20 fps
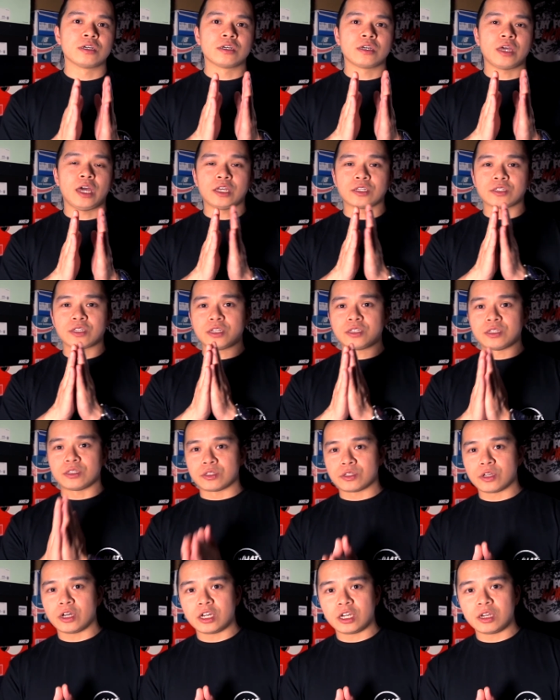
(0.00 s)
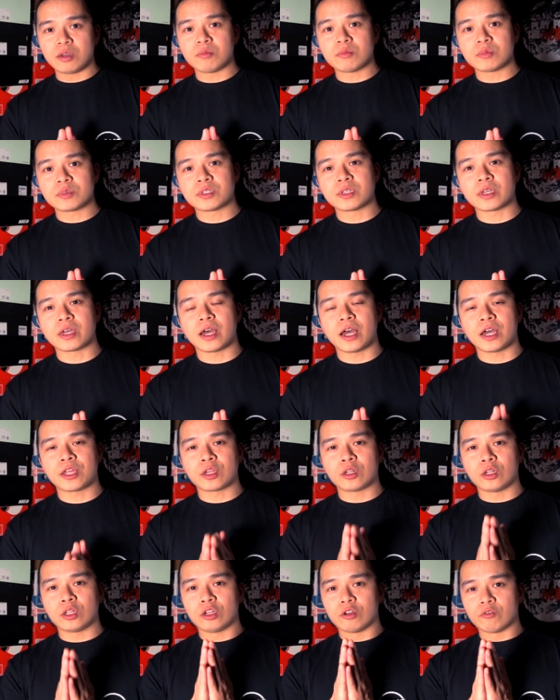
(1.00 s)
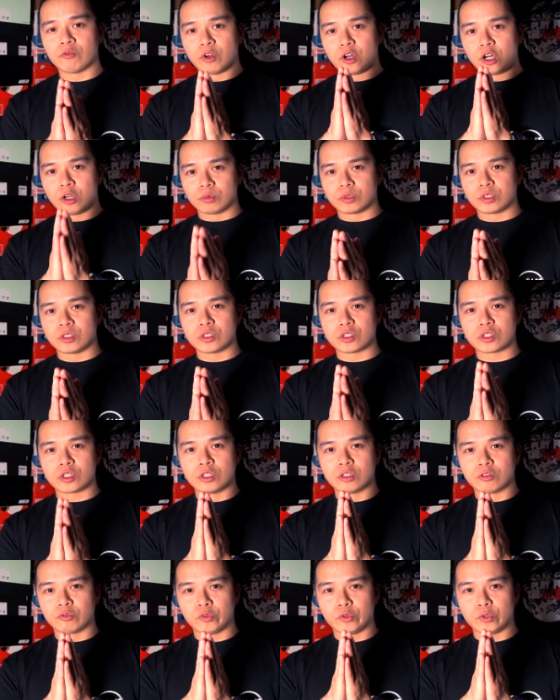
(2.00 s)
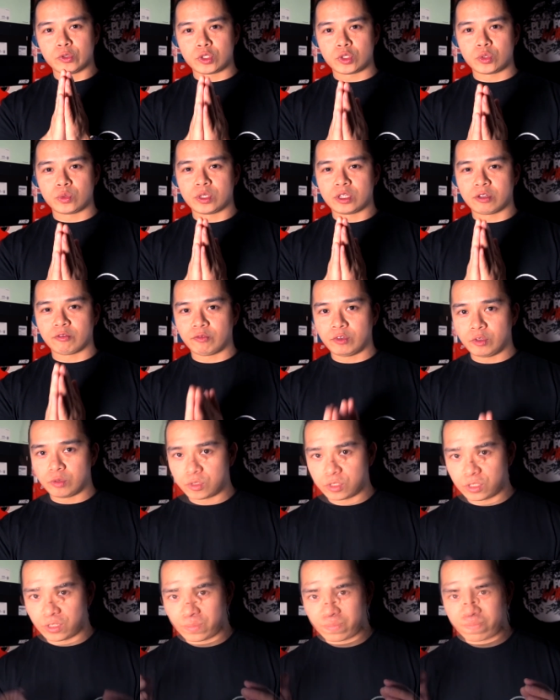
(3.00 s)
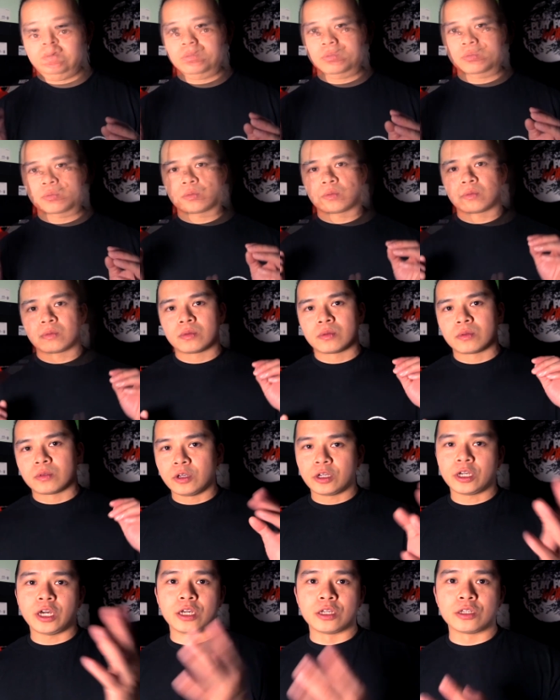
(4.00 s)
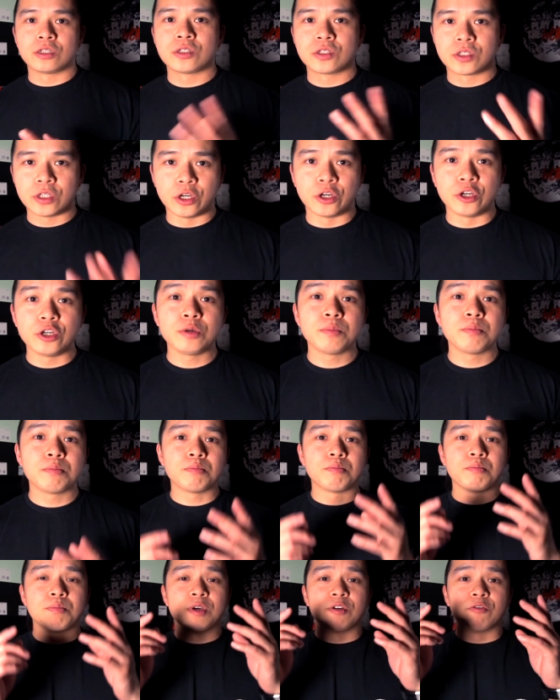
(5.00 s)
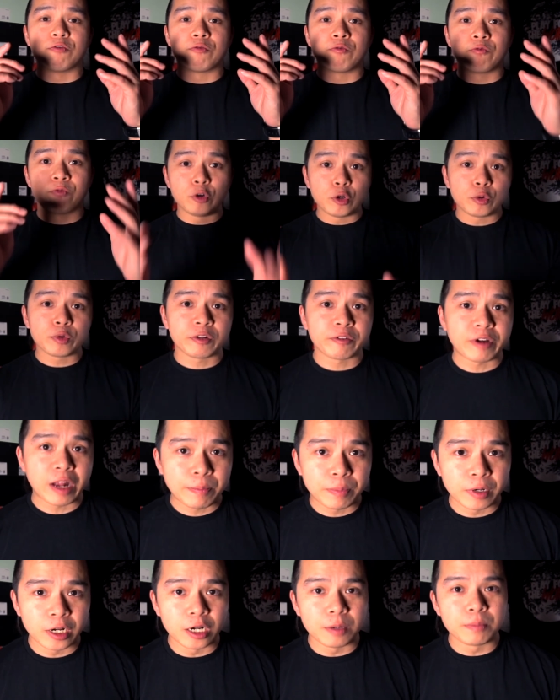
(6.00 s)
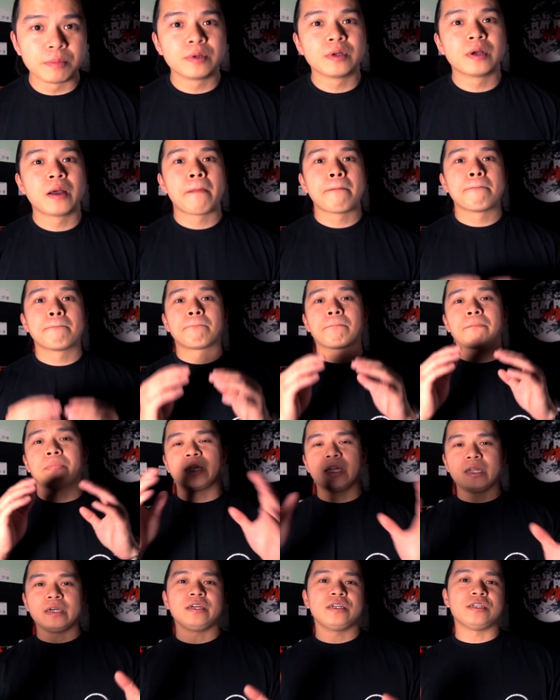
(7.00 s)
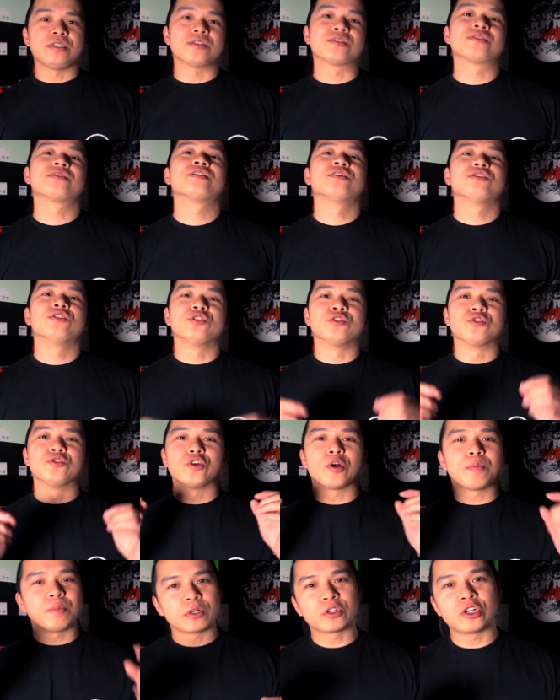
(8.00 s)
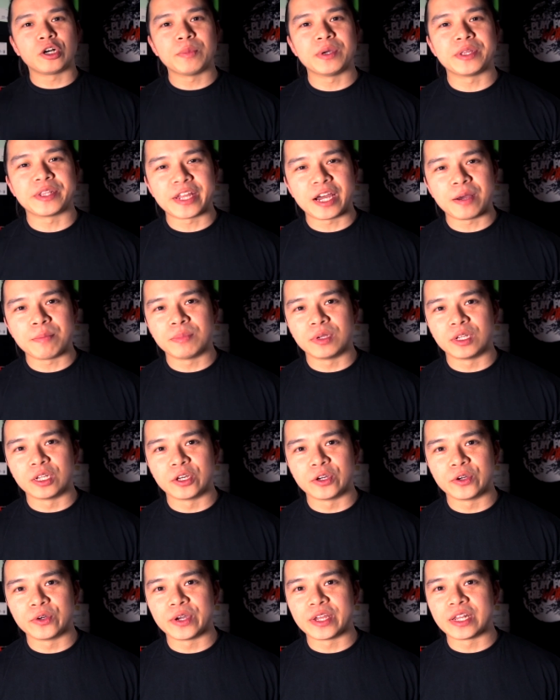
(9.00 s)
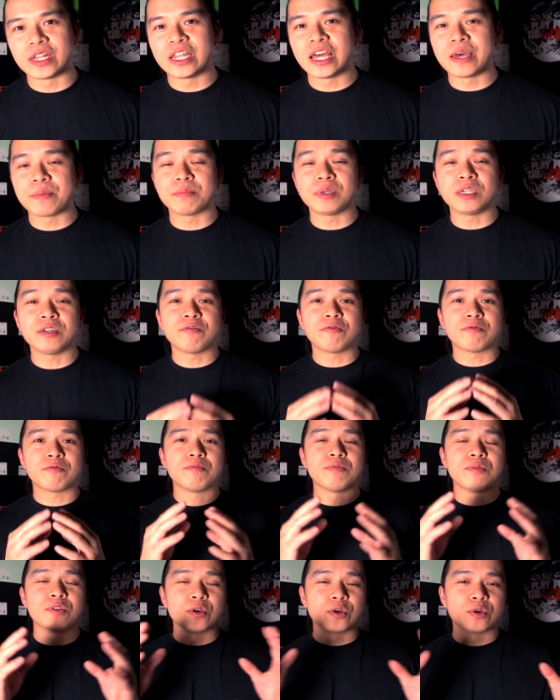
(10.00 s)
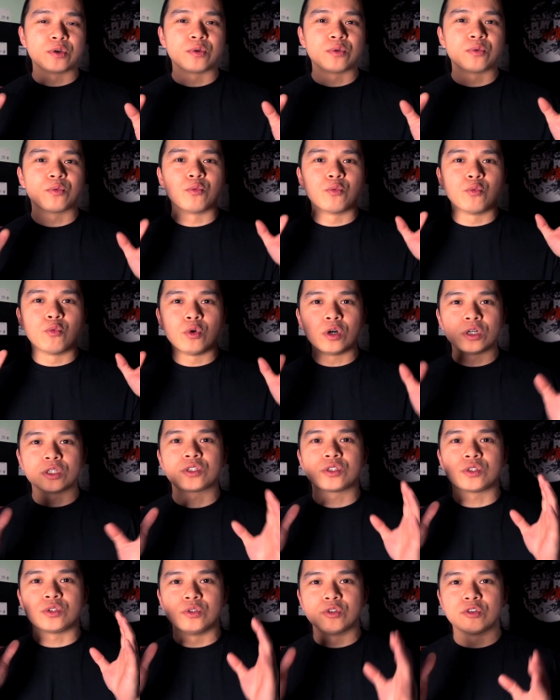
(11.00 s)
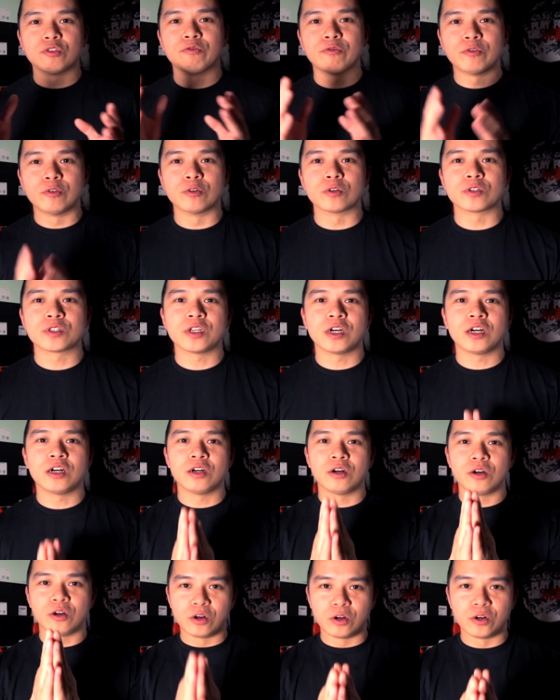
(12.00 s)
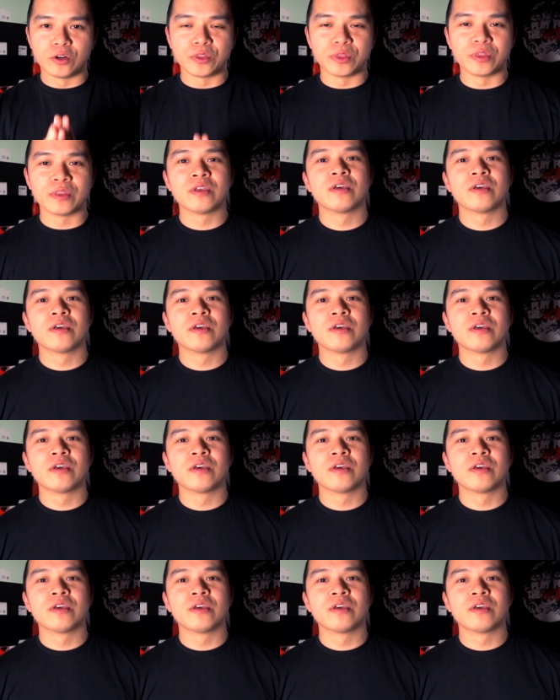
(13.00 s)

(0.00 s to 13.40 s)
exciting times and a lot of options to look forward to in the future. Okay, so before we wrap up, please drop a comment down below and let me know what your thoughts are on